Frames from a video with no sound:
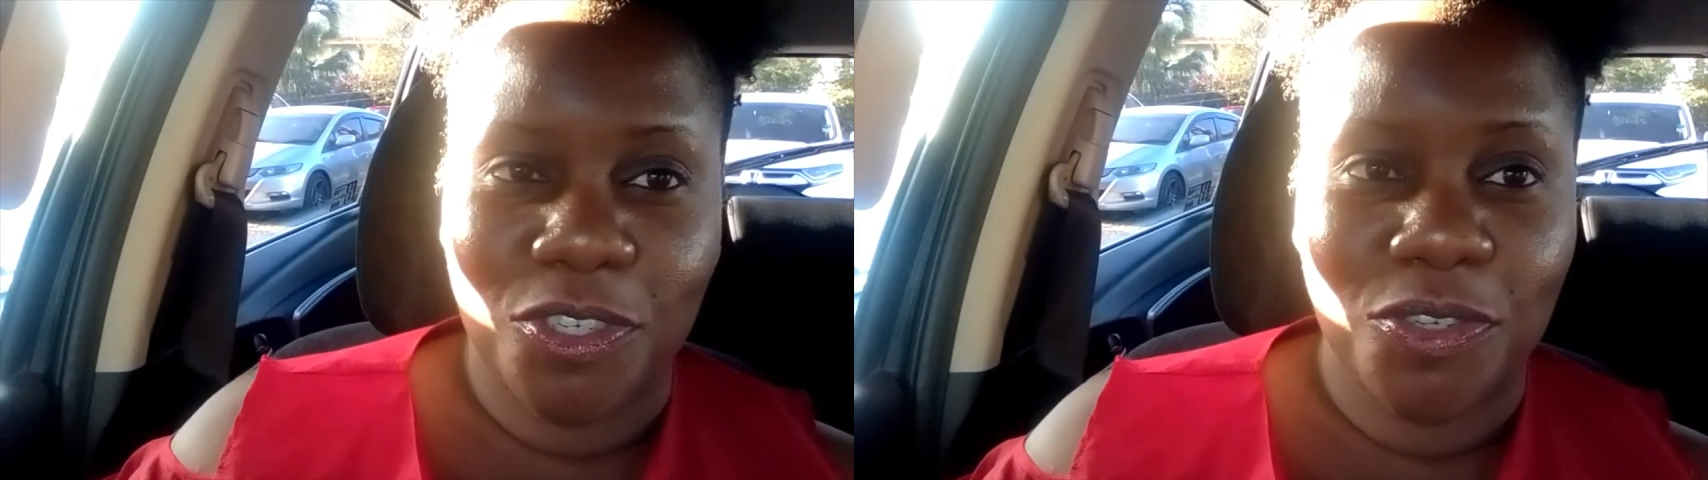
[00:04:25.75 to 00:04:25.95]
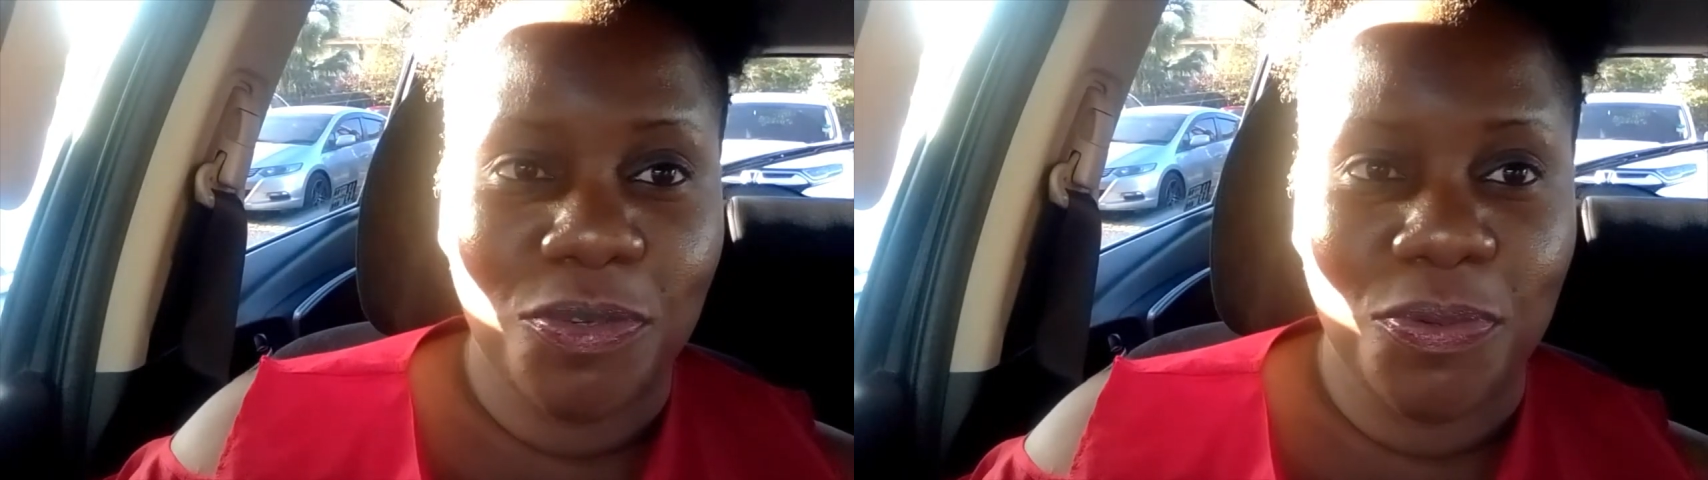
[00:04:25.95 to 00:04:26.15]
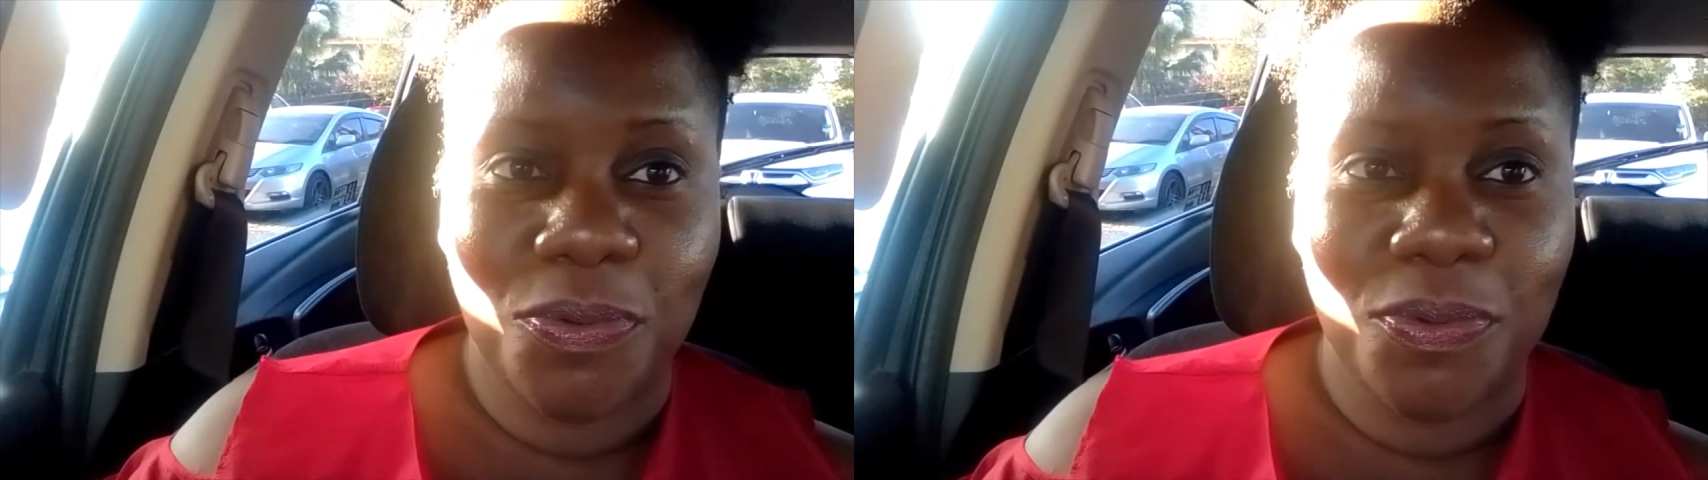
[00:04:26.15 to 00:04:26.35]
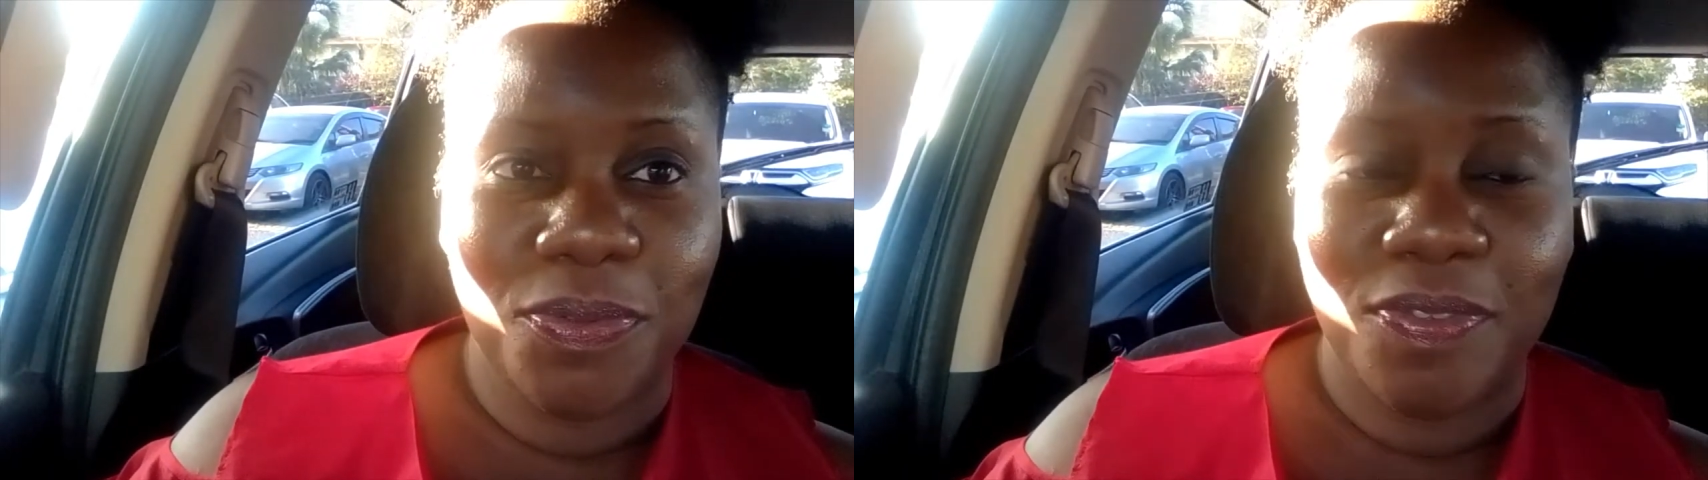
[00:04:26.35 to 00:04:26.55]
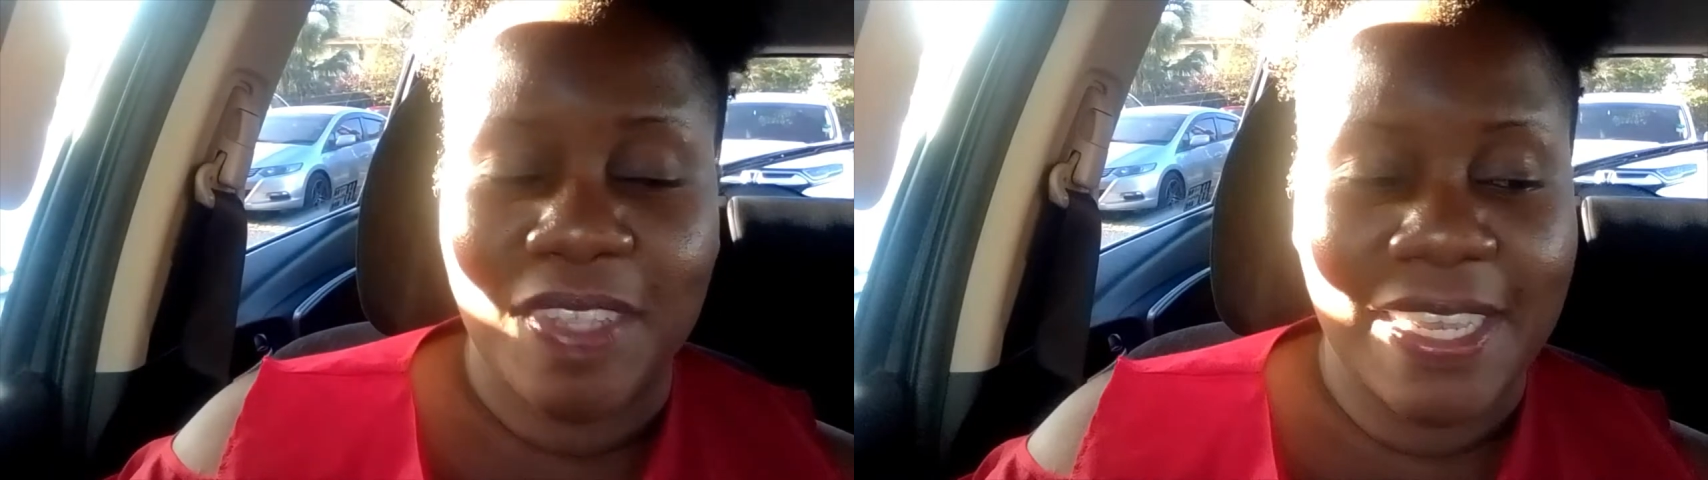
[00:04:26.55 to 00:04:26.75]
through,
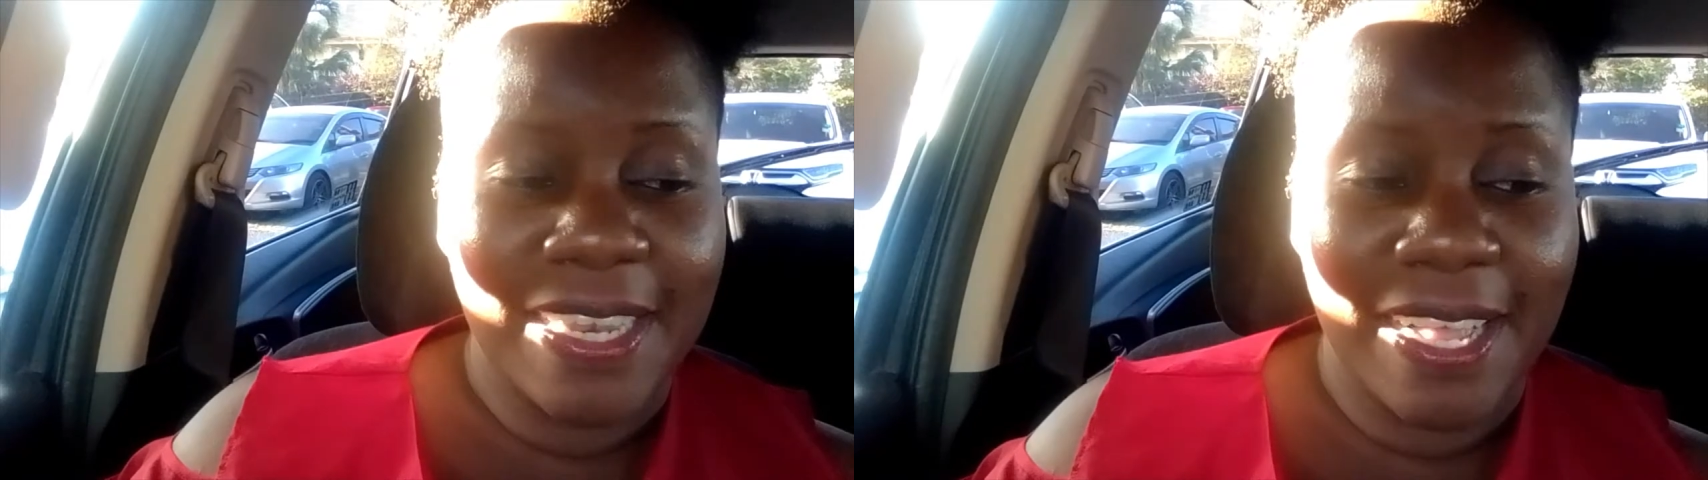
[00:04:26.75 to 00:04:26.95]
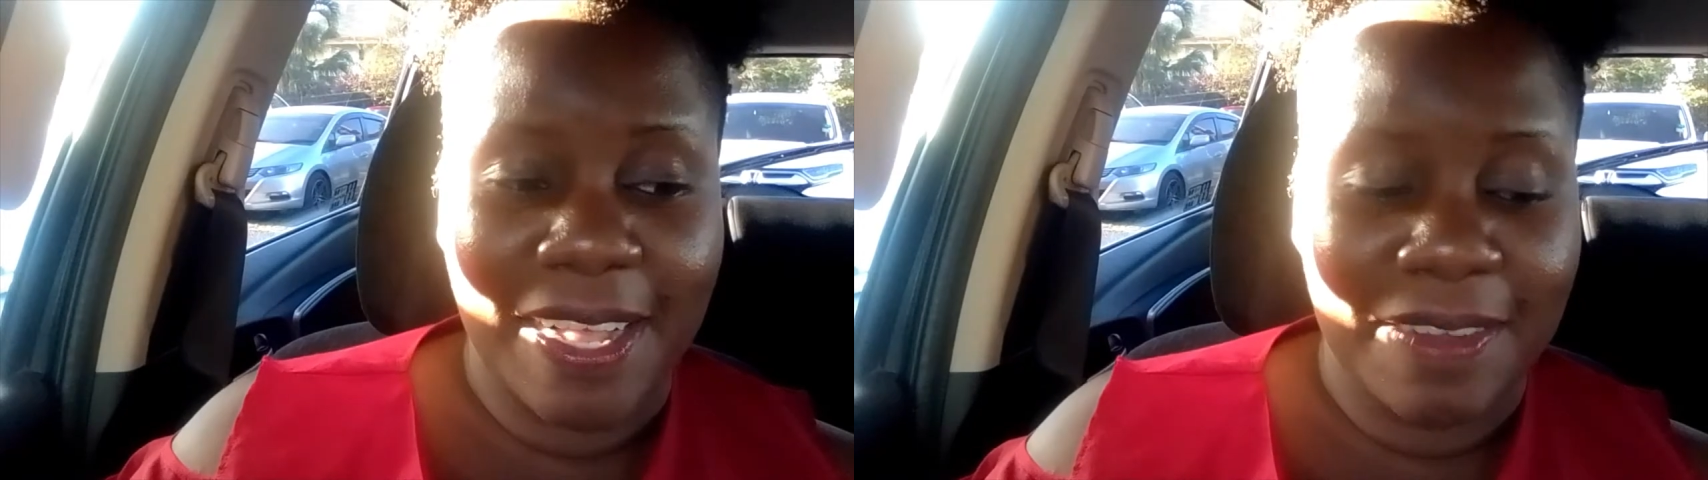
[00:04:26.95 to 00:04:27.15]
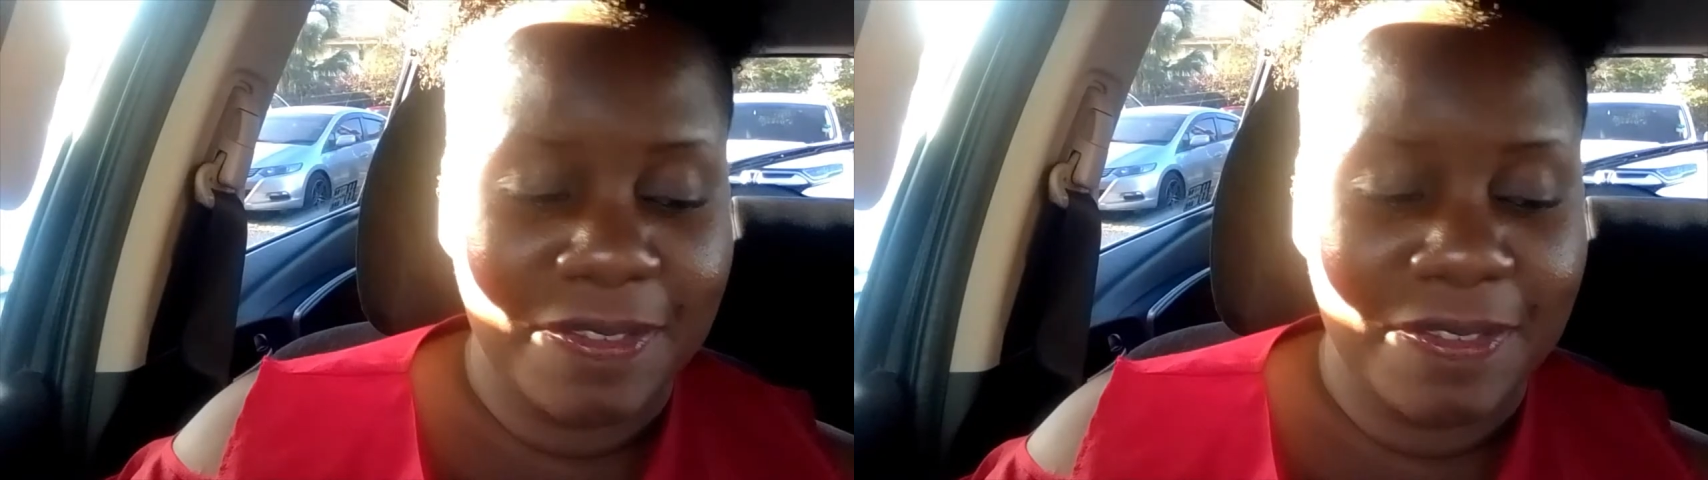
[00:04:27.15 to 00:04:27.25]
still laugh,